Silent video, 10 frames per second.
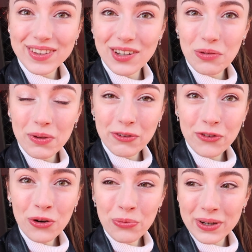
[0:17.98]
So
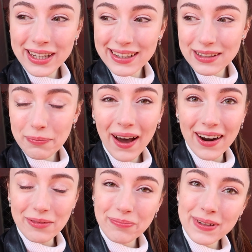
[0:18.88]
before we
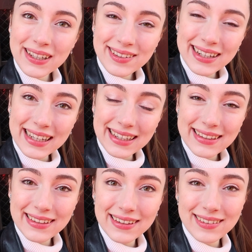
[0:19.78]
depart, please click
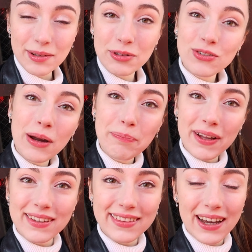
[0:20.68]
the subscribe
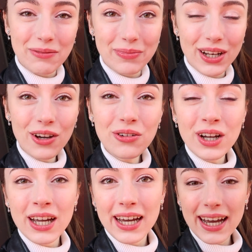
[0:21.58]
button down below,
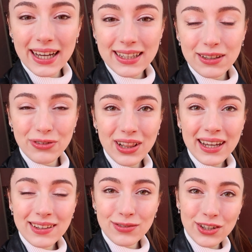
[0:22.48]
and if you
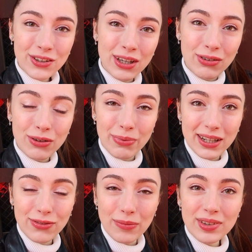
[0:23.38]
like this video, give it a
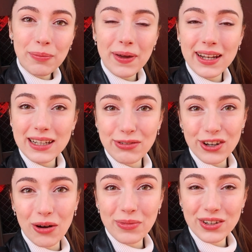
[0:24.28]
big thumbs up and leave a
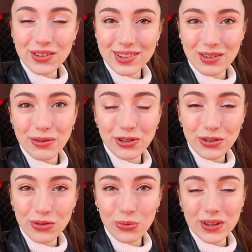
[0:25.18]
comment also if
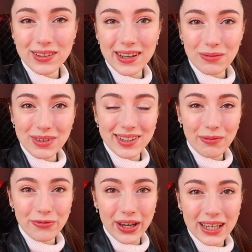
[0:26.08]
you want to tell me
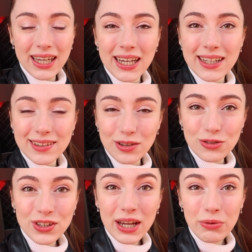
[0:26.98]
something. So
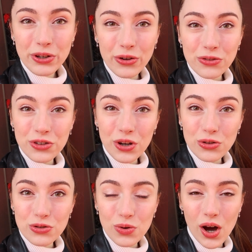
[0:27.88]
today we're going to
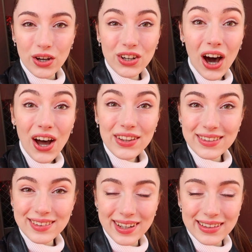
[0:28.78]
go to a
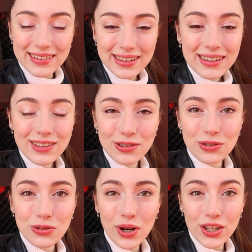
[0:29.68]
garden center to
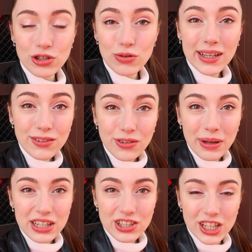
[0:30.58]
do a
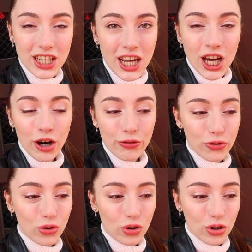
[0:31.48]
transformation
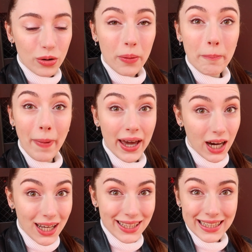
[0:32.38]
for my
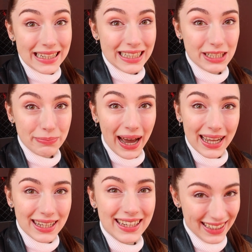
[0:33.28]
garden here in
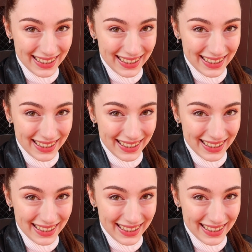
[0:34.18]
Japan.